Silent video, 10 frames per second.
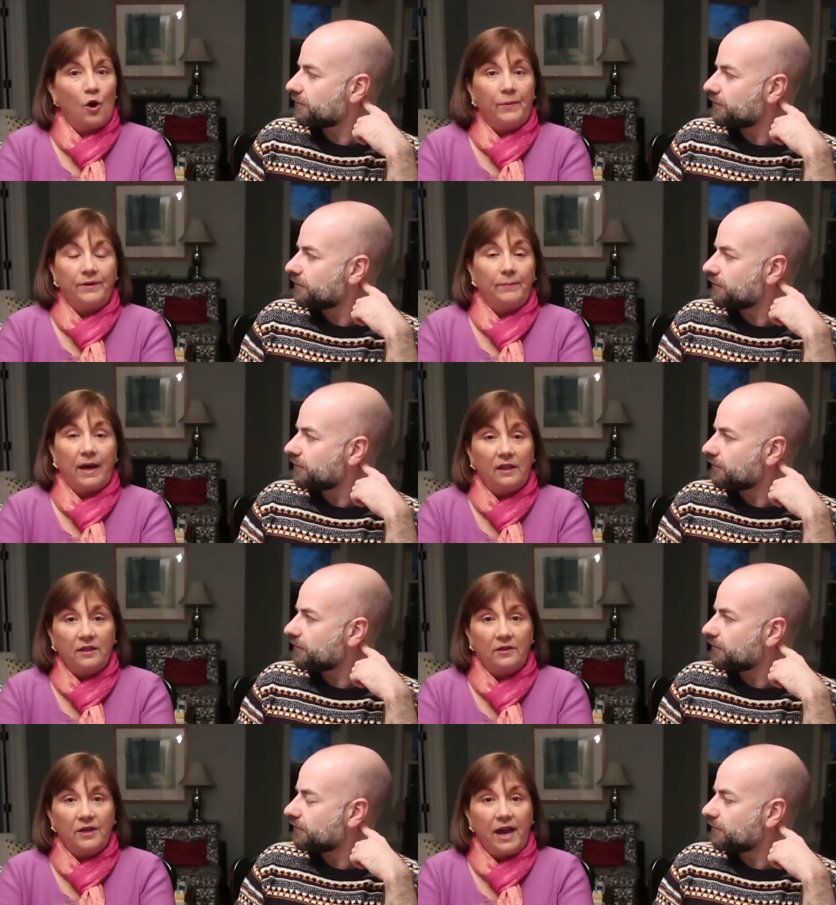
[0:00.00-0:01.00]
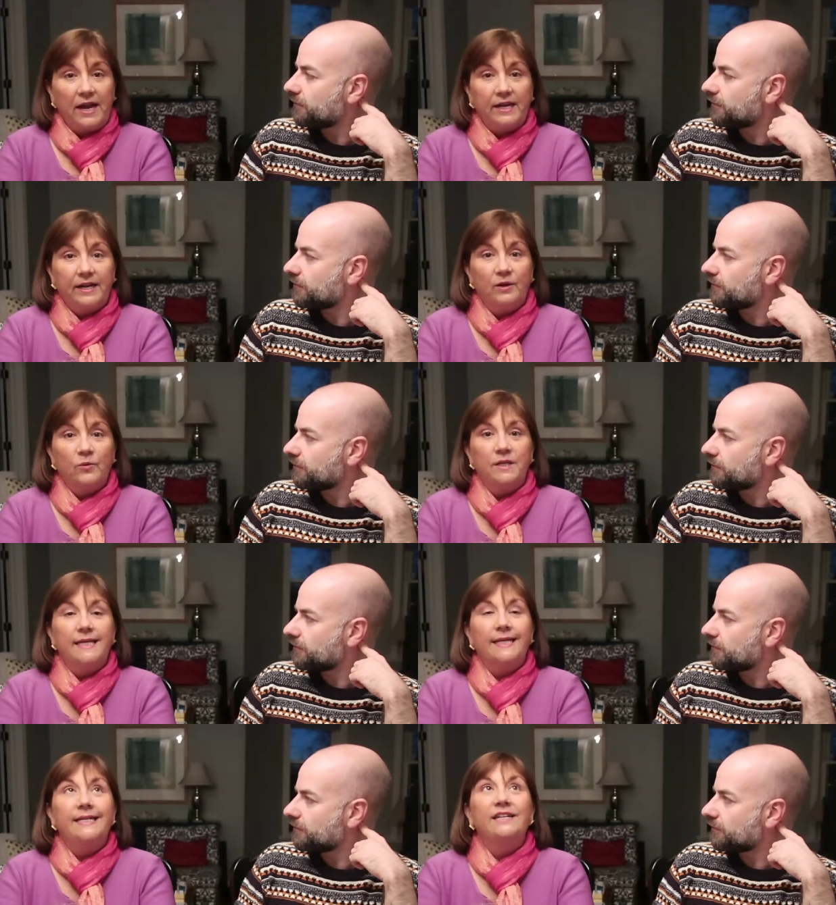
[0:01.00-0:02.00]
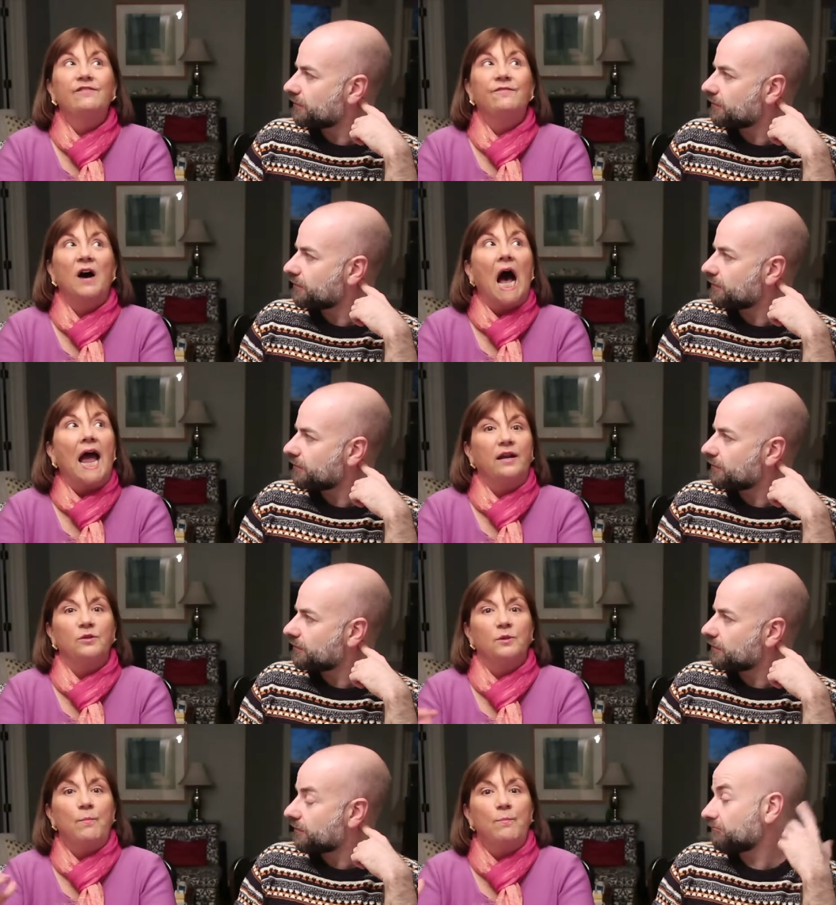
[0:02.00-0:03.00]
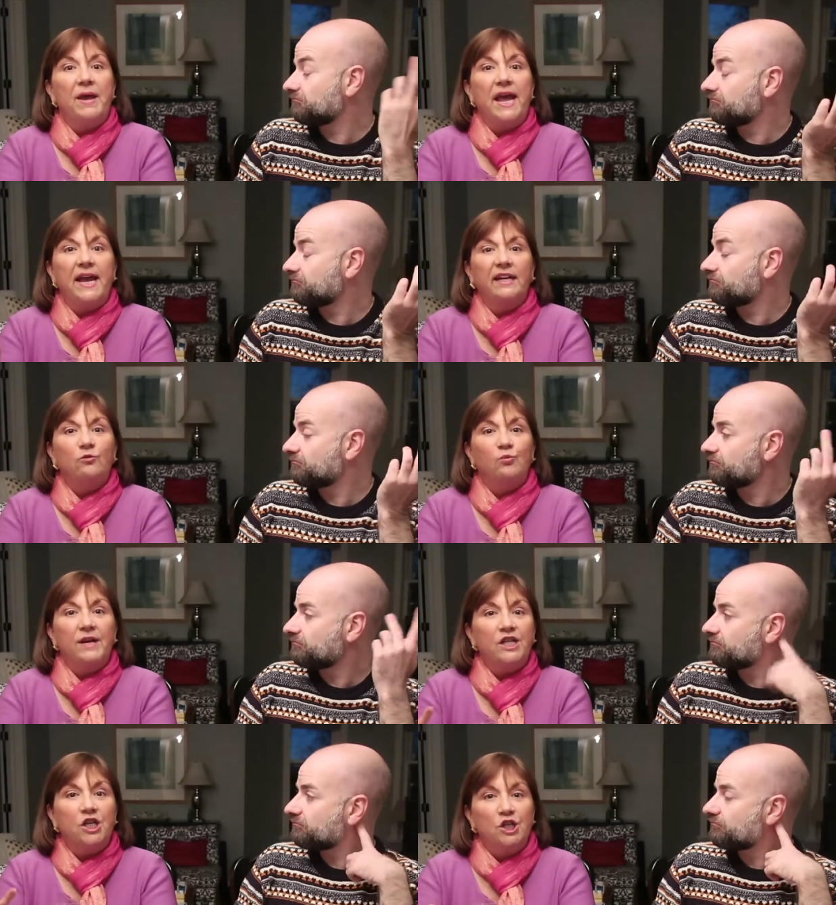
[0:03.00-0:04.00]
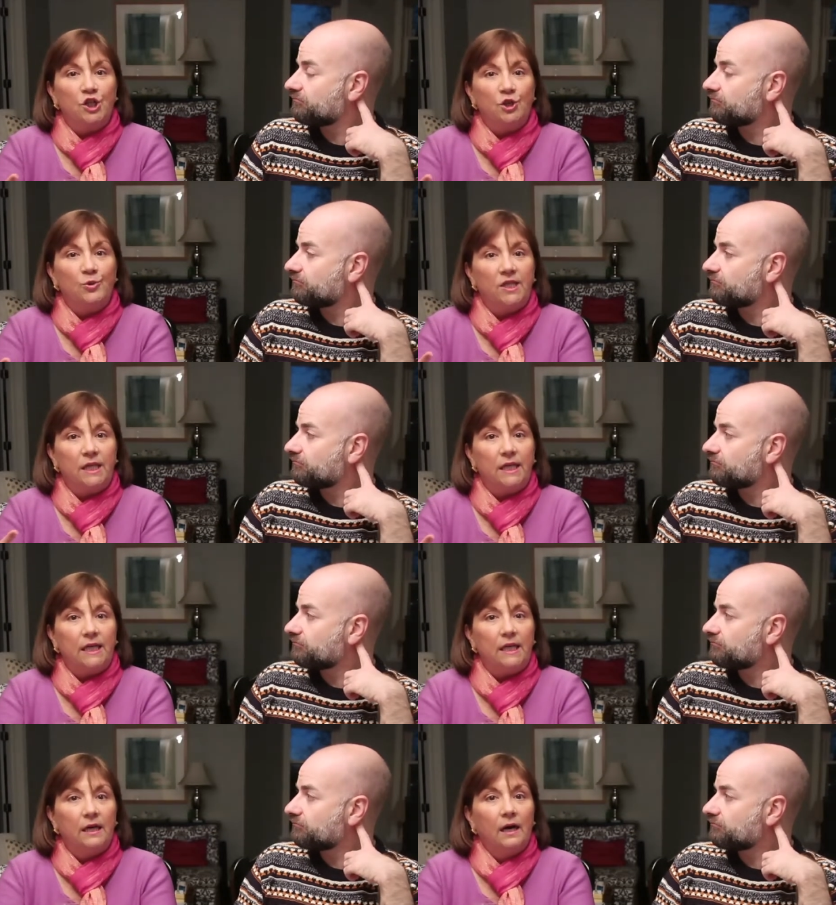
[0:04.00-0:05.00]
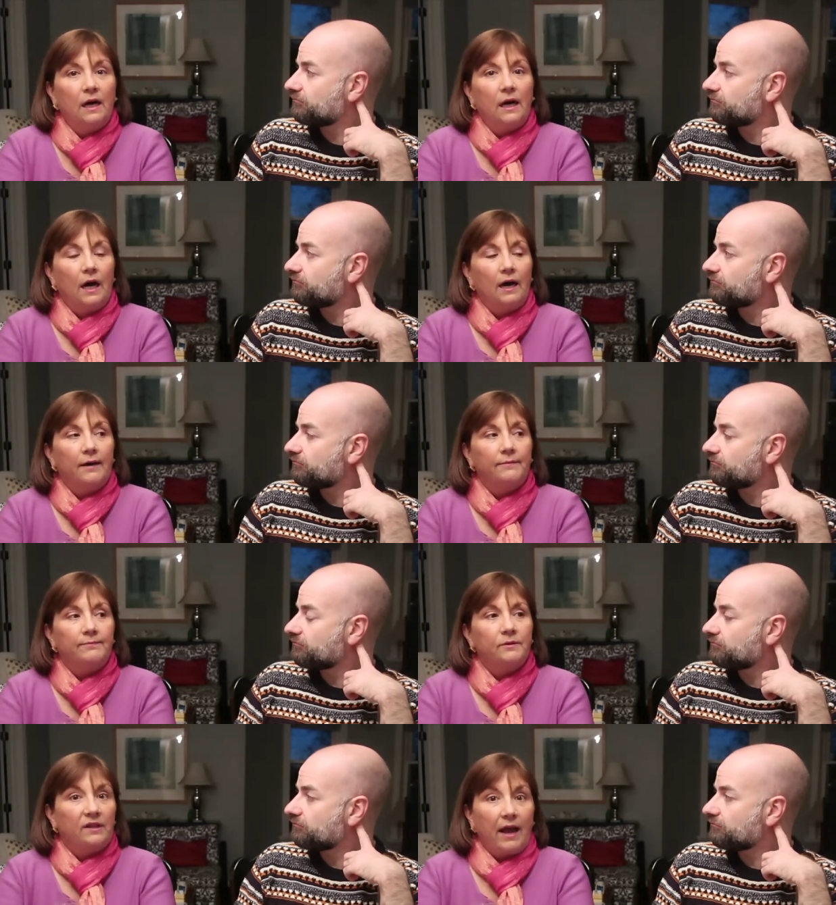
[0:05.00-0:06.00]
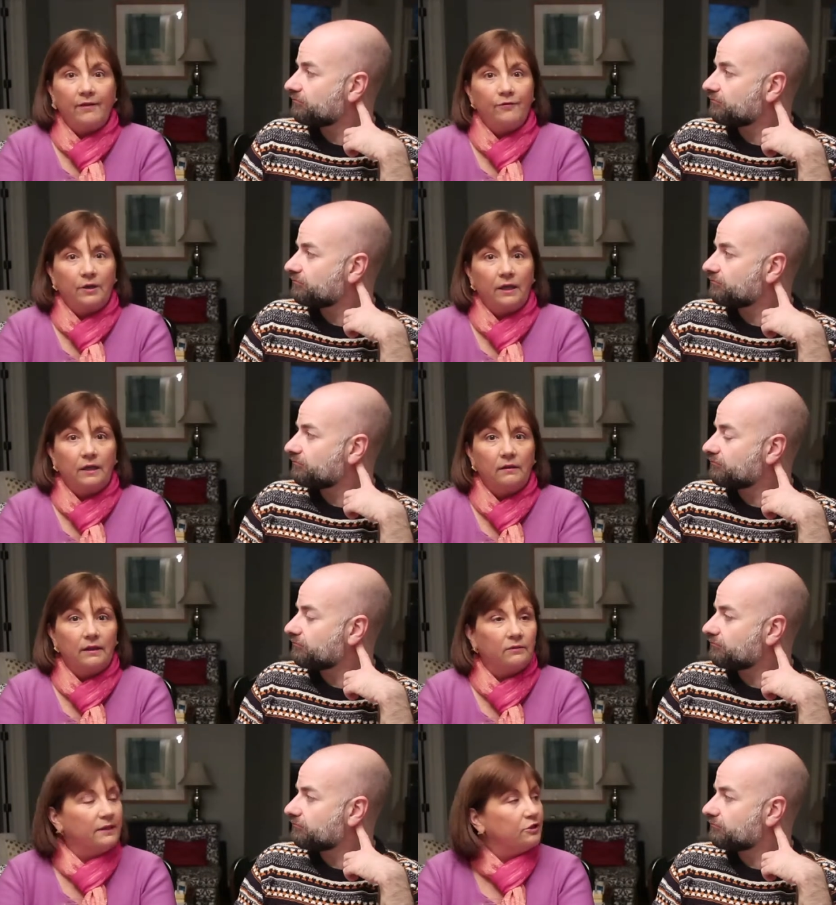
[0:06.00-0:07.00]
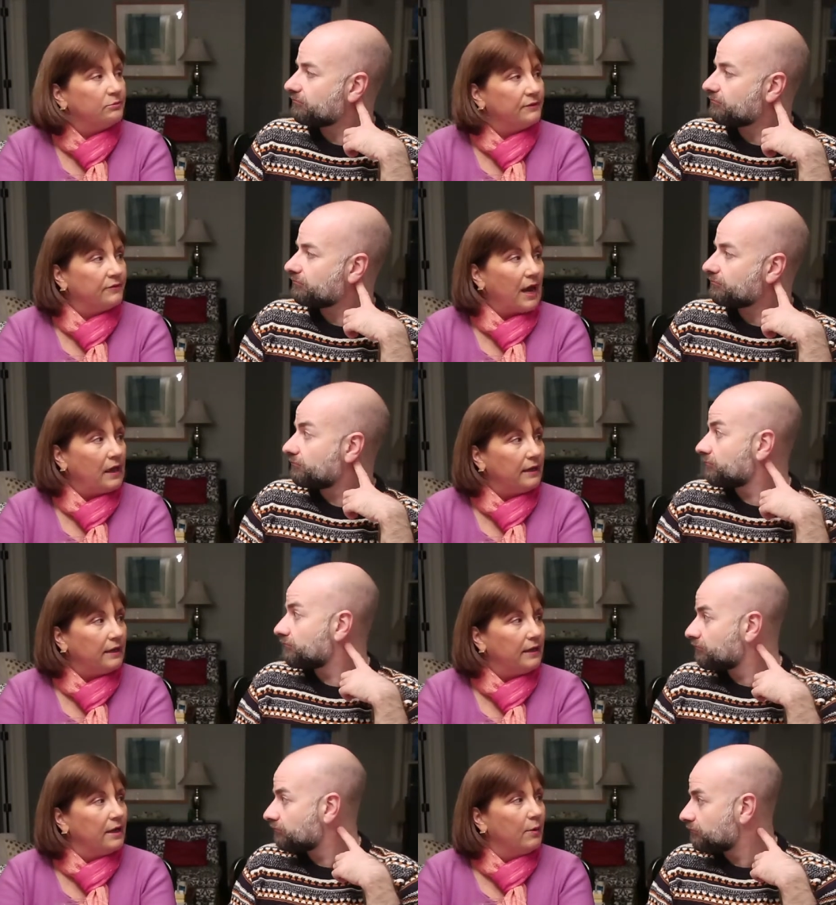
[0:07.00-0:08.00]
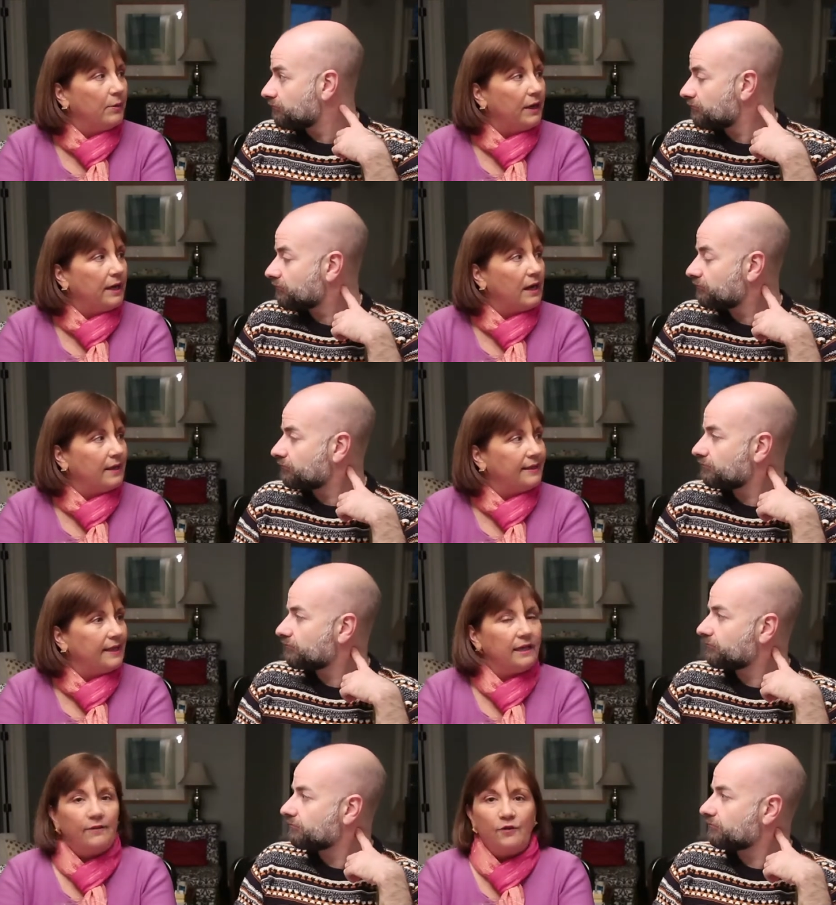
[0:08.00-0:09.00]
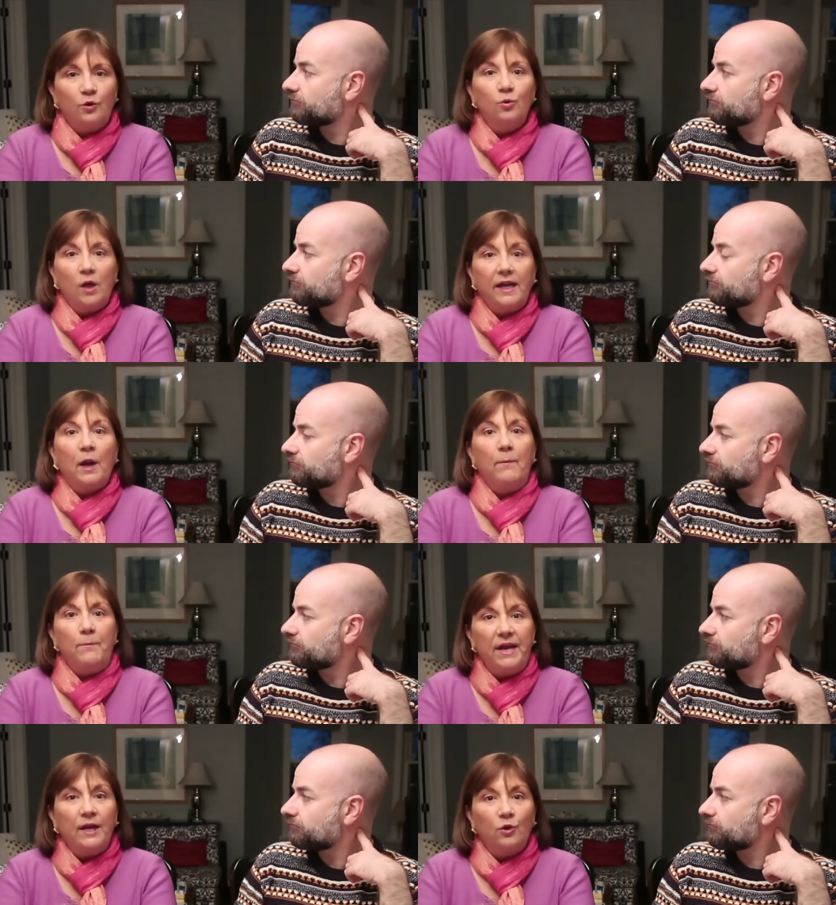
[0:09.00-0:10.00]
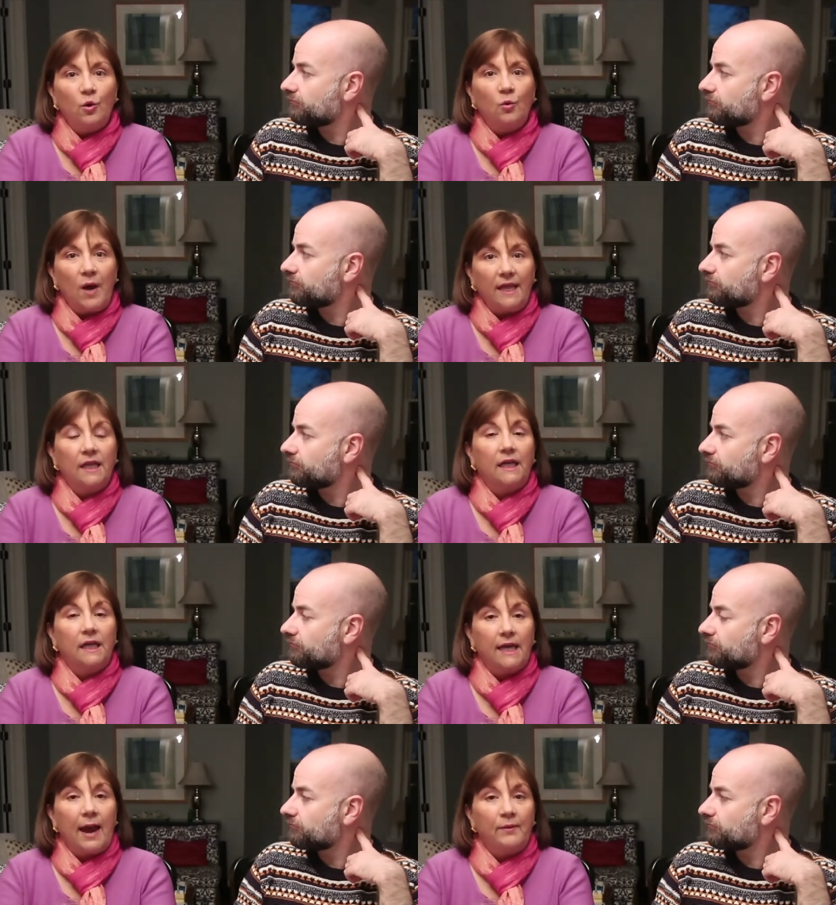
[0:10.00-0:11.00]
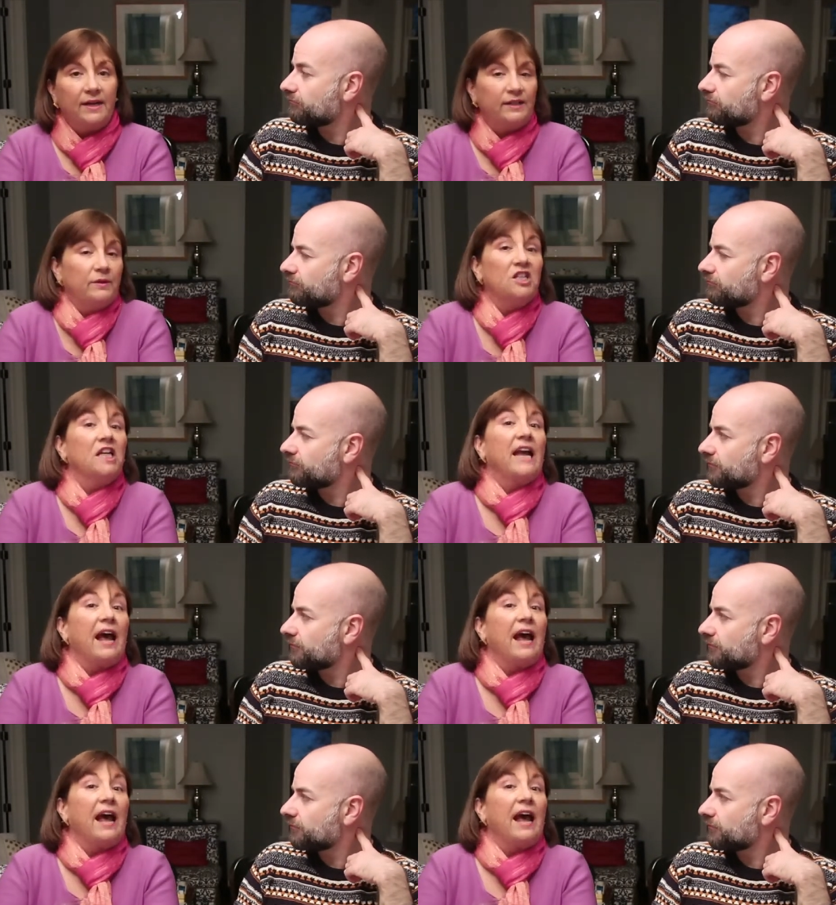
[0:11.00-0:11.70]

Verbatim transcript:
Speaker 1: opened a bottle the other night and it was divine. It was big and rich and juicy um, is a California out, like a Russian River Valley. But I think if you like a big red, like a Cabernet, especially a